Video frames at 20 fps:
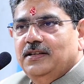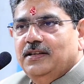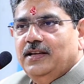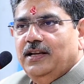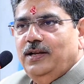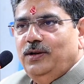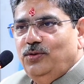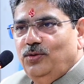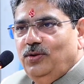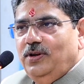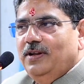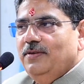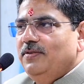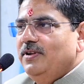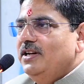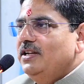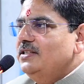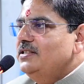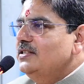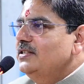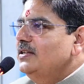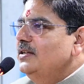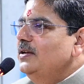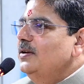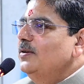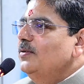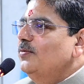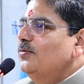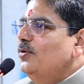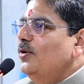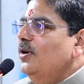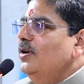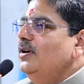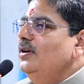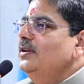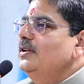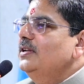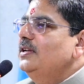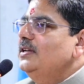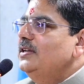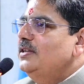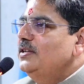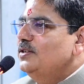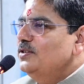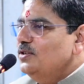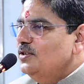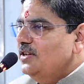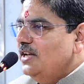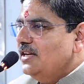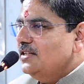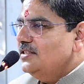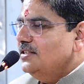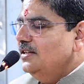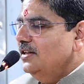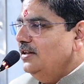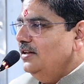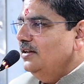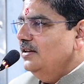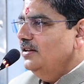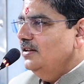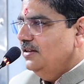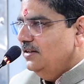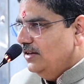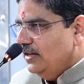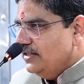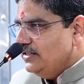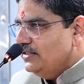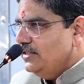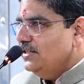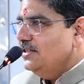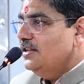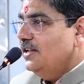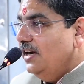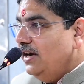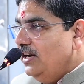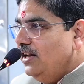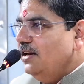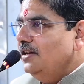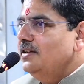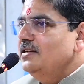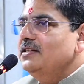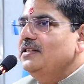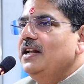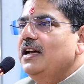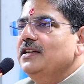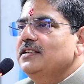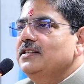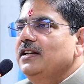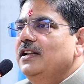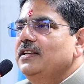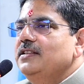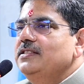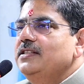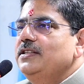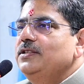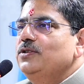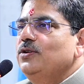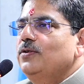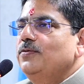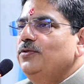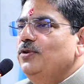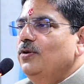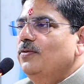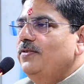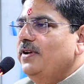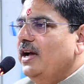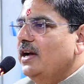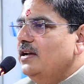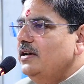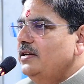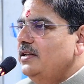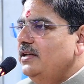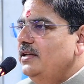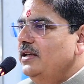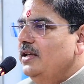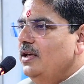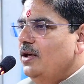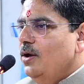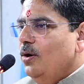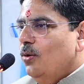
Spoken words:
Can you leverage for greater internationalization of your faculty?